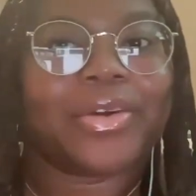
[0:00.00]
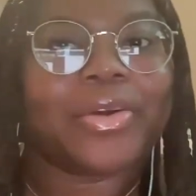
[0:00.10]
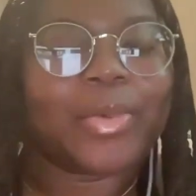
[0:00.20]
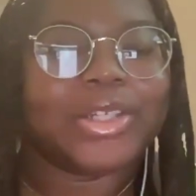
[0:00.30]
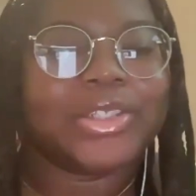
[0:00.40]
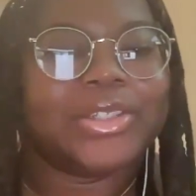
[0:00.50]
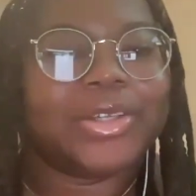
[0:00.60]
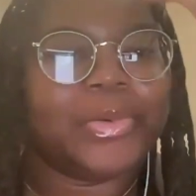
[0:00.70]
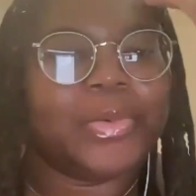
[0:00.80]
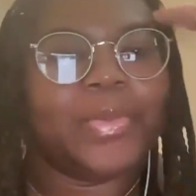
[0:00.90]
third question to
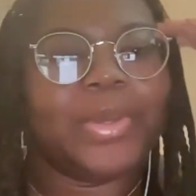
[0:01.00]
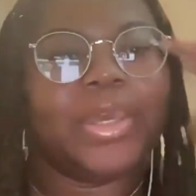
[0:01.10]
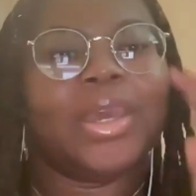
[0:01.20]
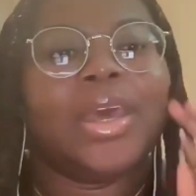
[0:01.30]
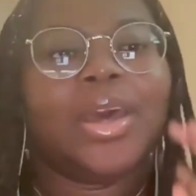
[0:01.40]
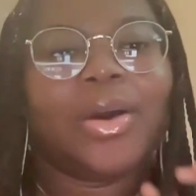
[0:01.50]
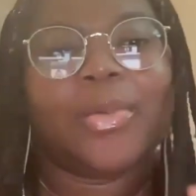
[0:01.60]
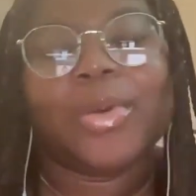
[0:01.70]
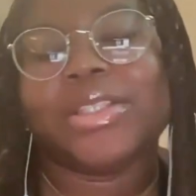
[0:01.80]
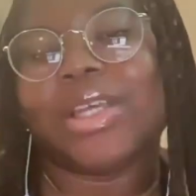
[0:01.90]
you would be,
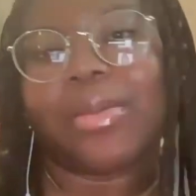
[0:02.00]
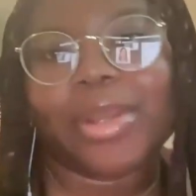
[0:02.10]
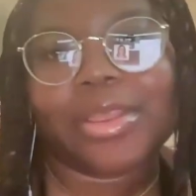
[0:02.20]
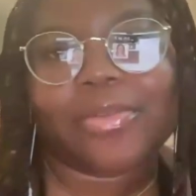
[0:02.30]
we celebrate